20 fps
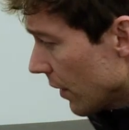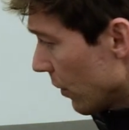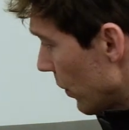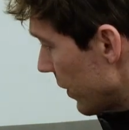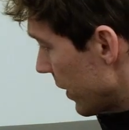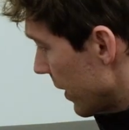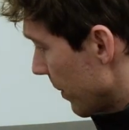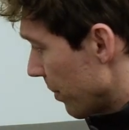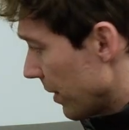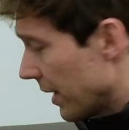
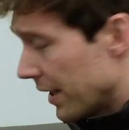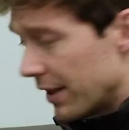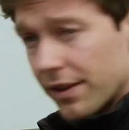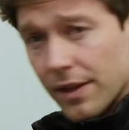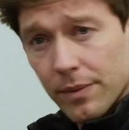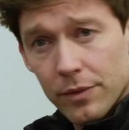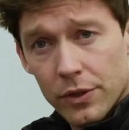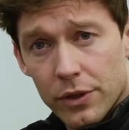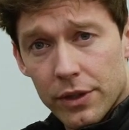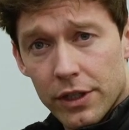With the
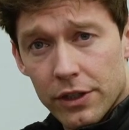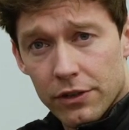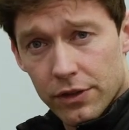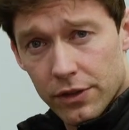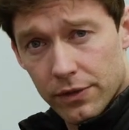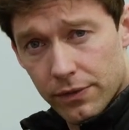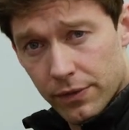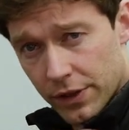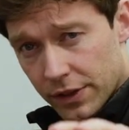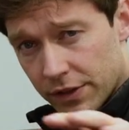plinth, I'm doing it
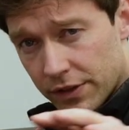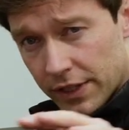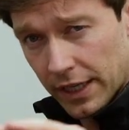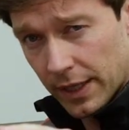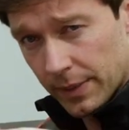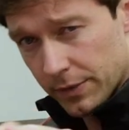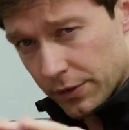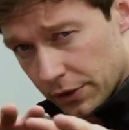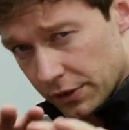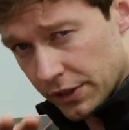just for the
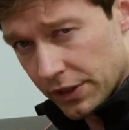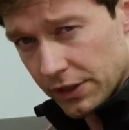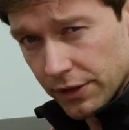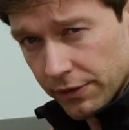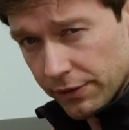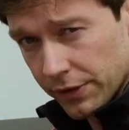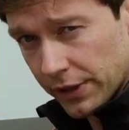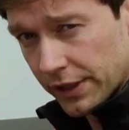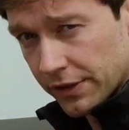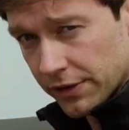setup, so it's
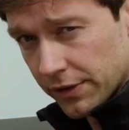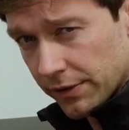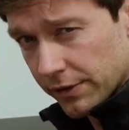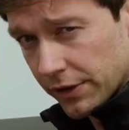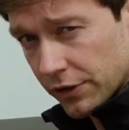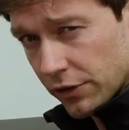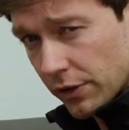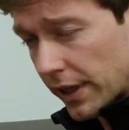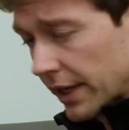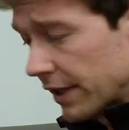easier for you guys to
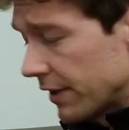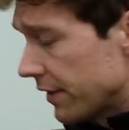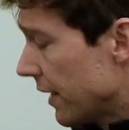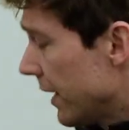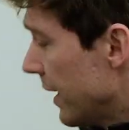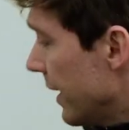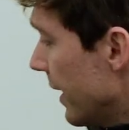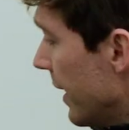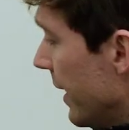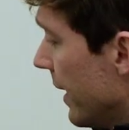visualize.
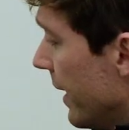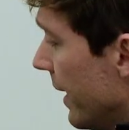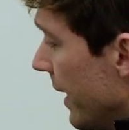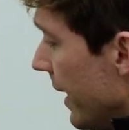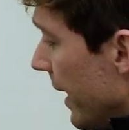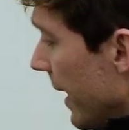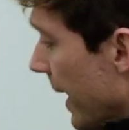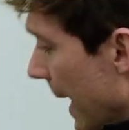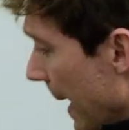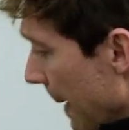
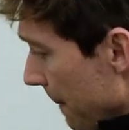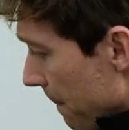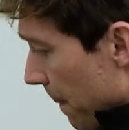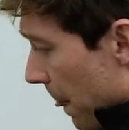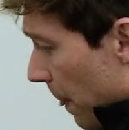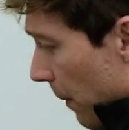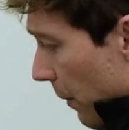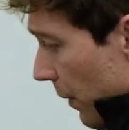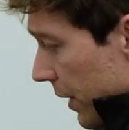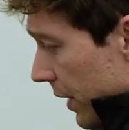
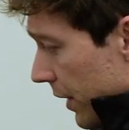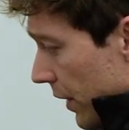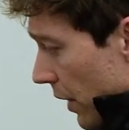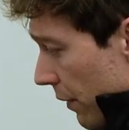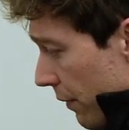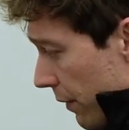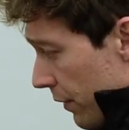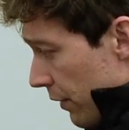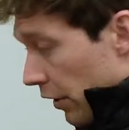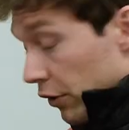Um, we're going to
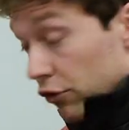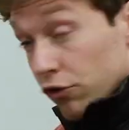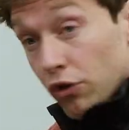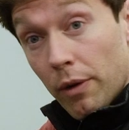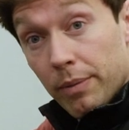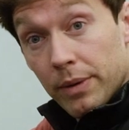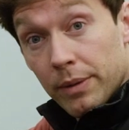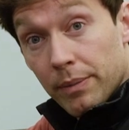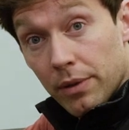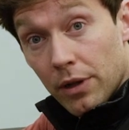go for not
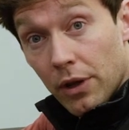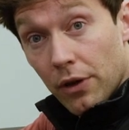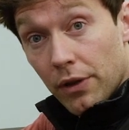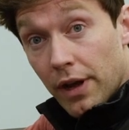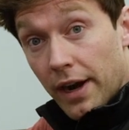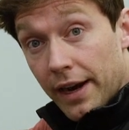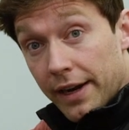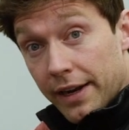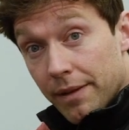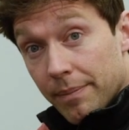dropping below
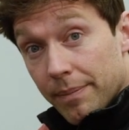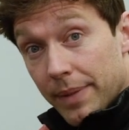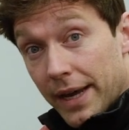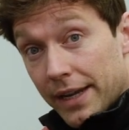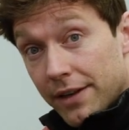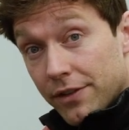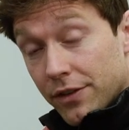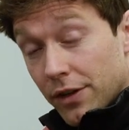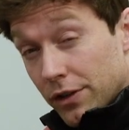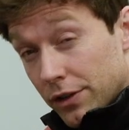the height of the
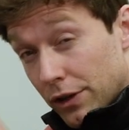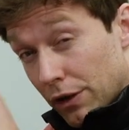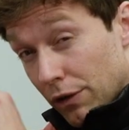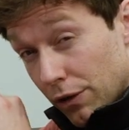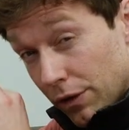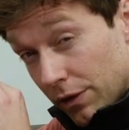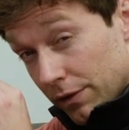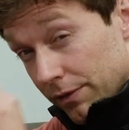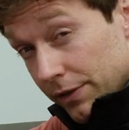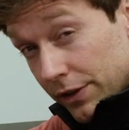bed, so I'm going to
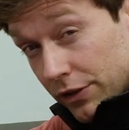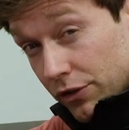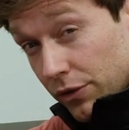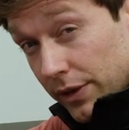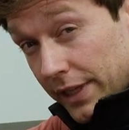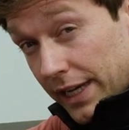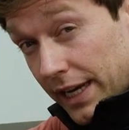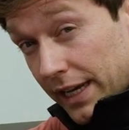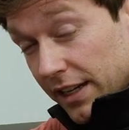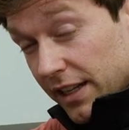look
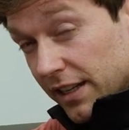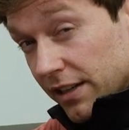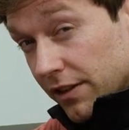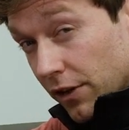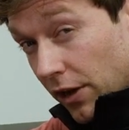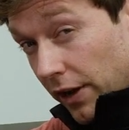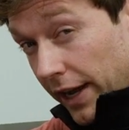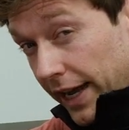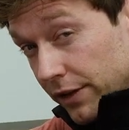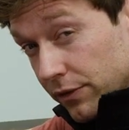visually at it,
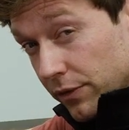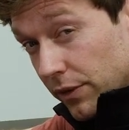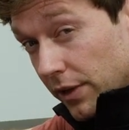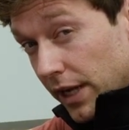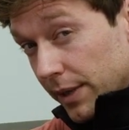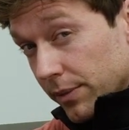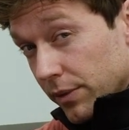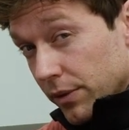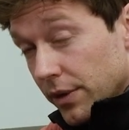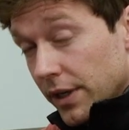not as
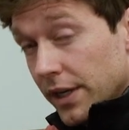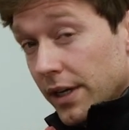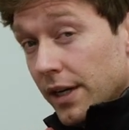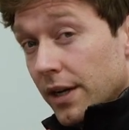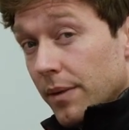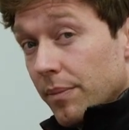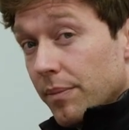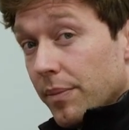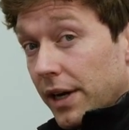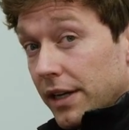reliable,
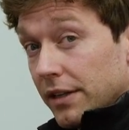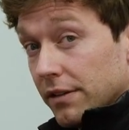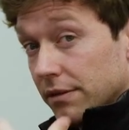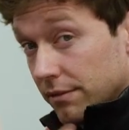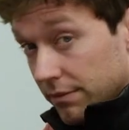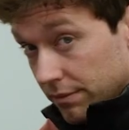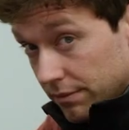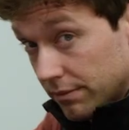but